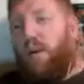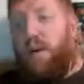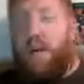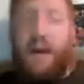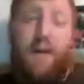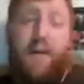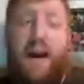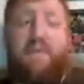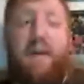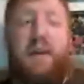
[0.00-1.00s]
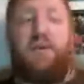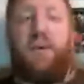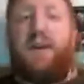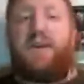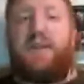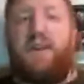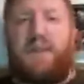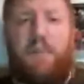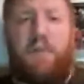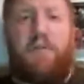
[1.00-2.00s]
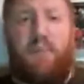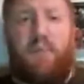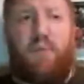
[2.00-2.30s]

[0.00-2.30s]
Now they have that choice, and some of the